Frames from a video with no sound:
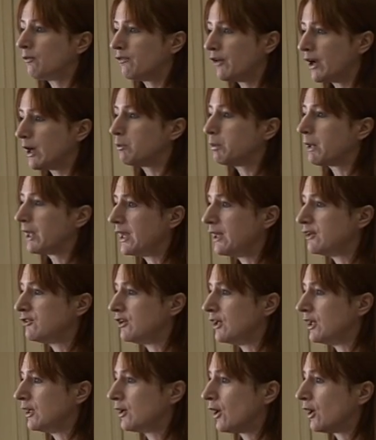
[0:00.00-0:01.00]
fair play
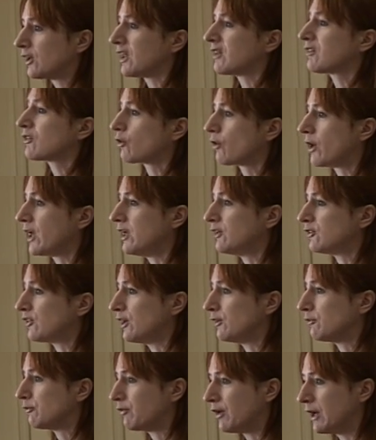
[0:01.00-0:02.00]
to you, God, that's great,
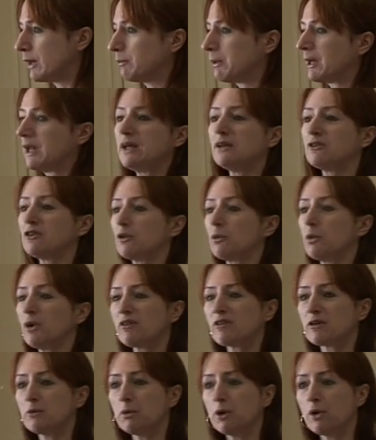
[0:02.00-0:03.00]
and fair play to the
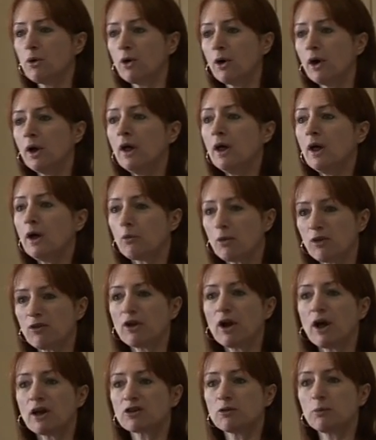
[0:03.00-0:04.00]
whistleblower,
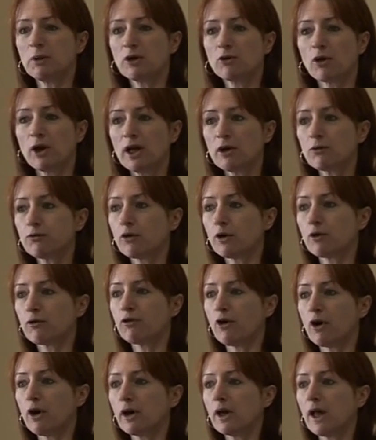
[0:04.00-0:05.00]
we've a lot to be grateful
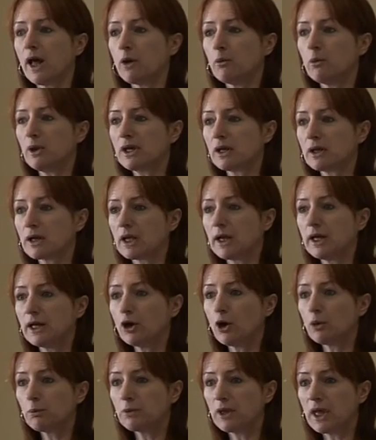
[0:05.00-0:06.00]
for, now we can
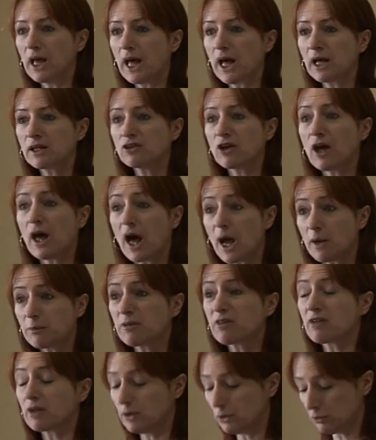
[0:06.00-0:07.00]
clean up the act?
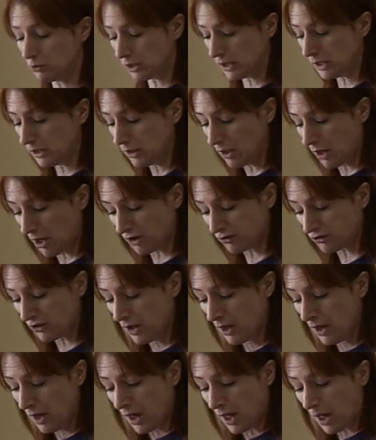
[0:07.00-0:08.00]
Absolutely not.
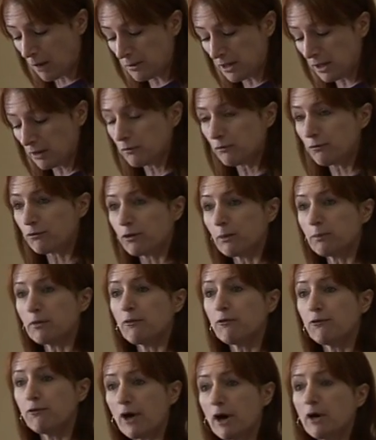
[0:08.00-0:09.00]
I mean, from
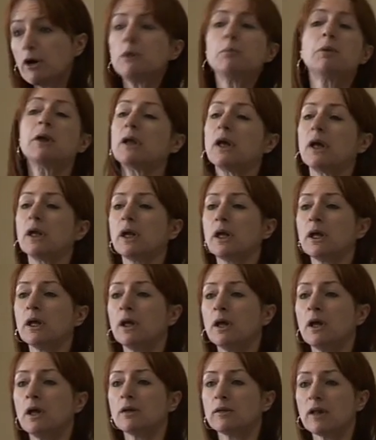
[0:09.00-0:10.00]
the very
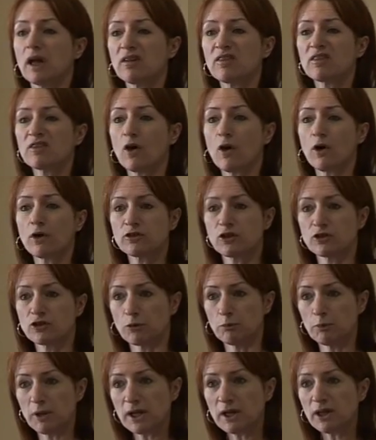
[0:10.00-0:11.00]
beginning, they sought
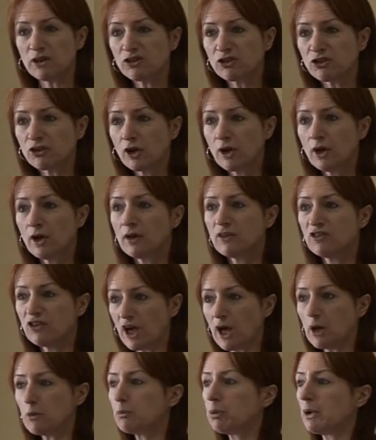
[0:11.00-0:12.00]
to diminish,
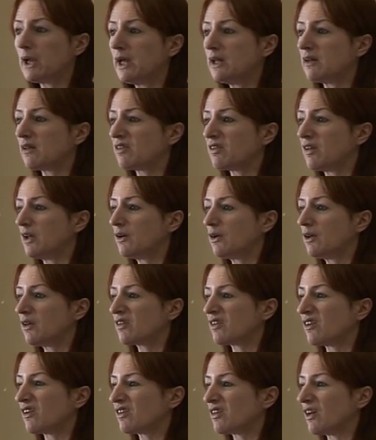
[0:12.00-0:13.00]
downplay the
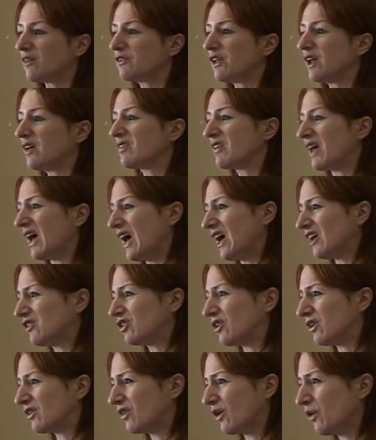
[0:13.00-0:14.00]
seriousness of this.
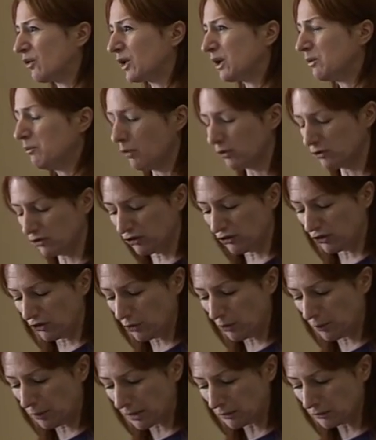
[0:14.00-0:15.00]
Sure, it's only much
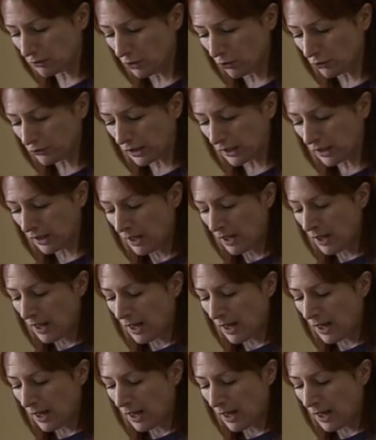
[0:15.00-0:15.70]
ado about nothing.